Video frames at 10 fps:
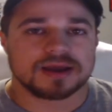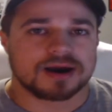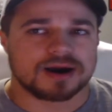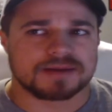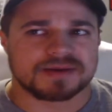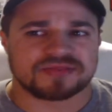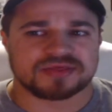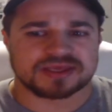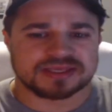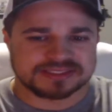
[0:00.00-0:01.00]
Um, I
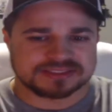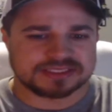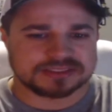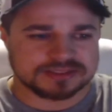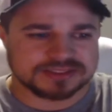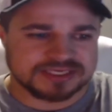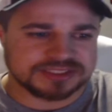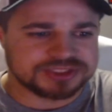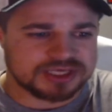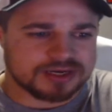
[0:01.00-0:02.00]
think he said he's going to take a
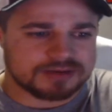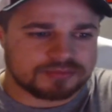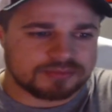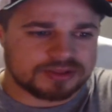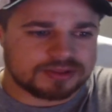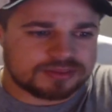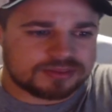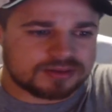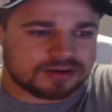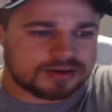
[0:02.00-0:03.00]
job with
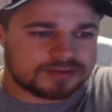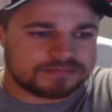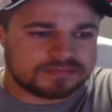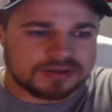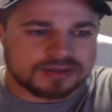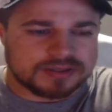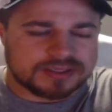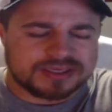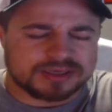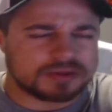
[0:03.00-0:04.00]
um, a
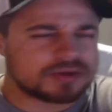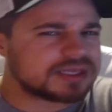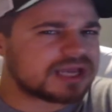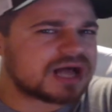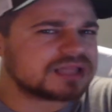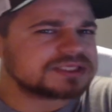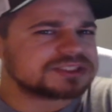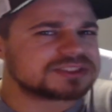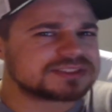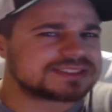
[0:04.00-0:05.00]
community
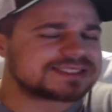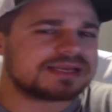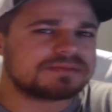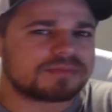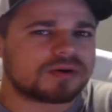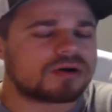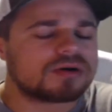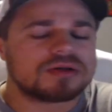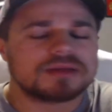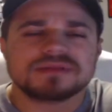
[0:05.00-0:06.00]
college in St.
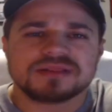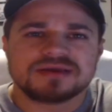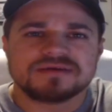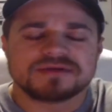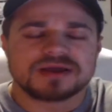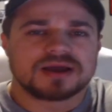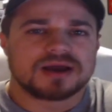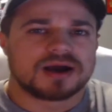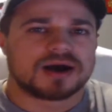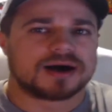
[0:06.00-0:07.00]
Paul, I believe.
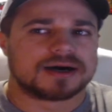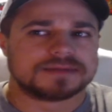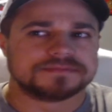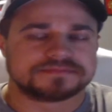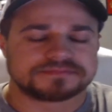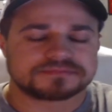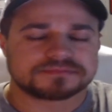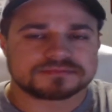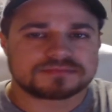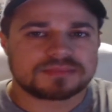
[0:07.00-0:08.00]
Um,
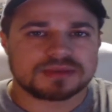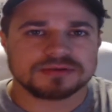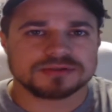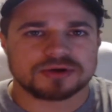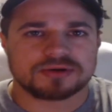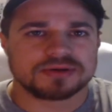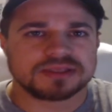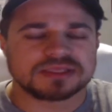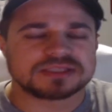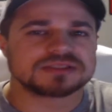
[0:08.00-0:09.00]
so
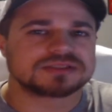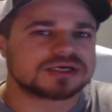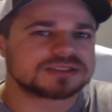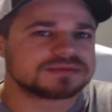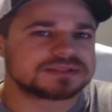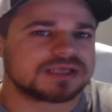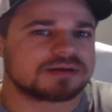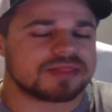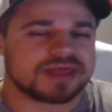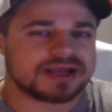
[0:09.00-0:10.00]
it, it, it's awesome to see him
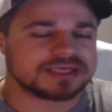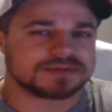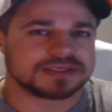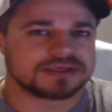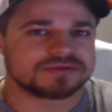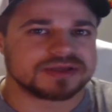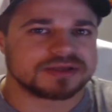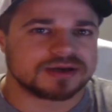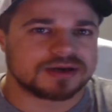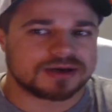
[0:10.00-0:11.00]
on that aspect of
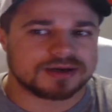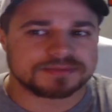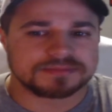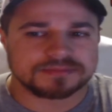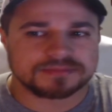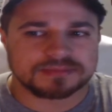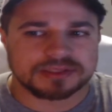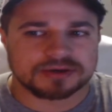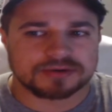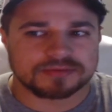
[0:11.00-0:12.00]
it. Um,
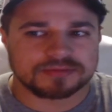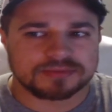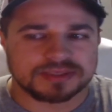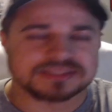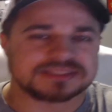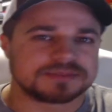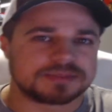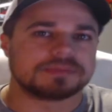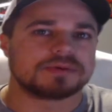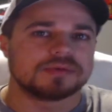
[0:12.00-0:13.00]
you know, get to see
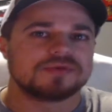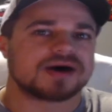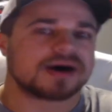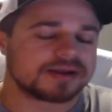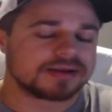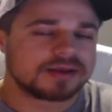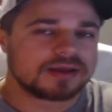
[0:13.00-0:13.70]
people move on,